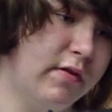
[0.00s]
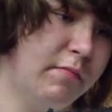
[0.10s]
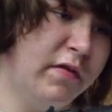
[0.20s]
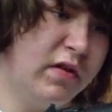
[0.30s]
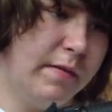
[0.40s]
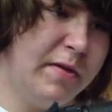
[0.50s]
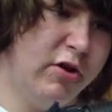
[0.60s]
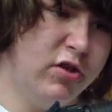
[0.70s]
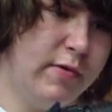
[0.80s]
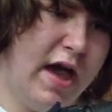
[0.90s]
then moving up
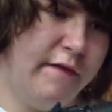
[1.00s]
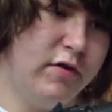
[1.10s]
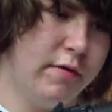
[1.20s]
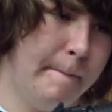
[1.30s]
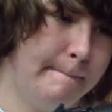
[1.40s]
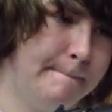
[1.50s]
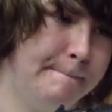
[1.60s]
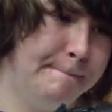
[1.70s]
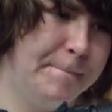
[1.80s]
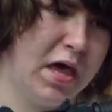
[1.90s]
here, you have your
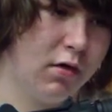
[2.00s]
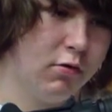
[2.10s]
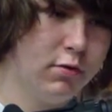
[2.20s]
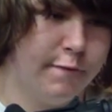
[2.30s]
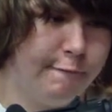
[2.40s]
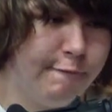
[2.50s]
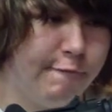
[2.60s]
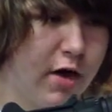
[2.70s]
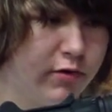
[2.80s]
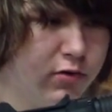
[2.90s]
big old
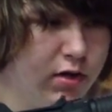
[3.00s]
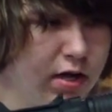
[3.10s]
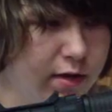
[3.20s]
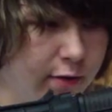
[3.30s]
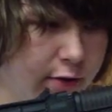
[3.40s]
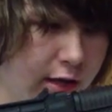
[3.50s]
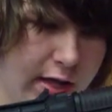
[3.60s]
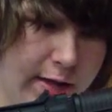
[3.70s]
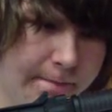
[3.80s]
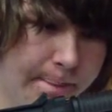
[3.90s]
funnel
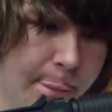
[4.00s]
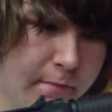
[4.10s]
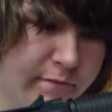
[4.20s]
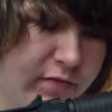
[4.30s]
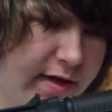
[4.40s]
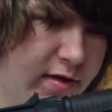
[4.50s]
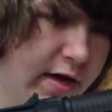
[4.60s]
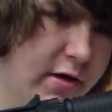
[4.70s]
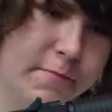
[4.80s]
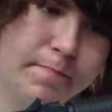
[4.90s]
flash
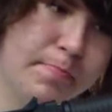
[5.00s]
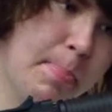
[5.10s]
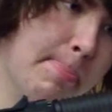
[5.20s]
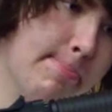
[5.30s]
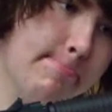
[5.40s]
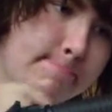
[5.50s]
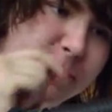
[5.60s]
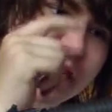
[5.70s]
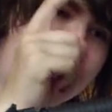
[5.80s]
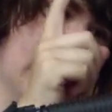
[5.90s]
hider.
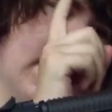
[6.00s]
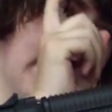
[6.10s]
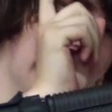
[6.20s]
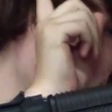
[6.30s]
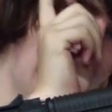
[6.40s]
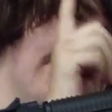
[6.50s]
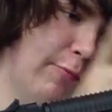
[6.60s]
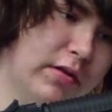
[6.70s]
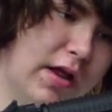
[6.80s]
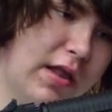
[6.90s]
And
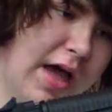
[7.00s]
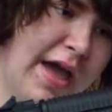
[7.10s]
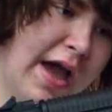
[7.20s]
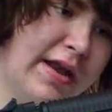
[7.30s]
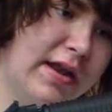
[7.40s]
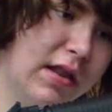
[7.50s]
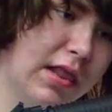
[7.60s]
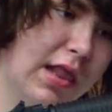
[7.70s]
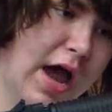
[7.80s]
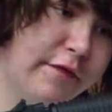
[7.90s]
I will not lie, I did a
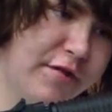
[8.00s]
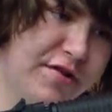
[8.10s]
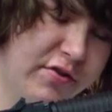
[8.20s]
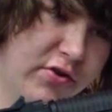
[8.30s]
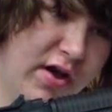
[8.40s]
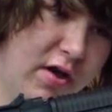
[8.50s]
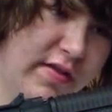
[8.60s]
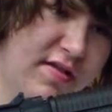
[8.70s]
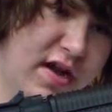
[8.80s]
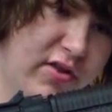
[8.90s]
lot of research
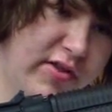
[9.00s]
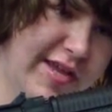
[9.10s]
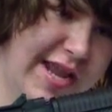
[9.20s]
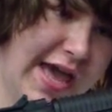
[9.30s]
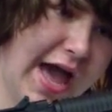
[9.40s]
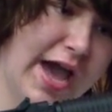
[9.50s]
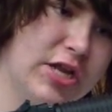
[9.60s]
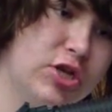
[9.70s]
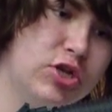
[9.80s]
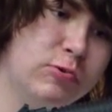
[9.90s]
on this actually today.
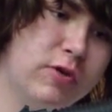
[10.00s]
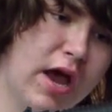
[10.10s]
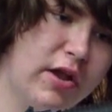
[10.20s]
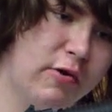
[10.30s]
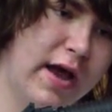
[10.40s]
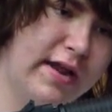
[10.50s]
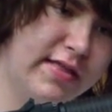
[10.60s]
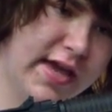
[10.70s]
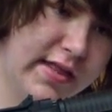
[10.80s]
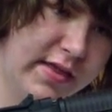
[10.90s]
I do not know how
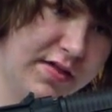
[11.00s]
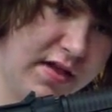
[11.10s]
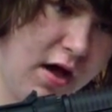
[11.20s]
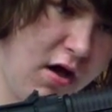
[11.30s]
to take this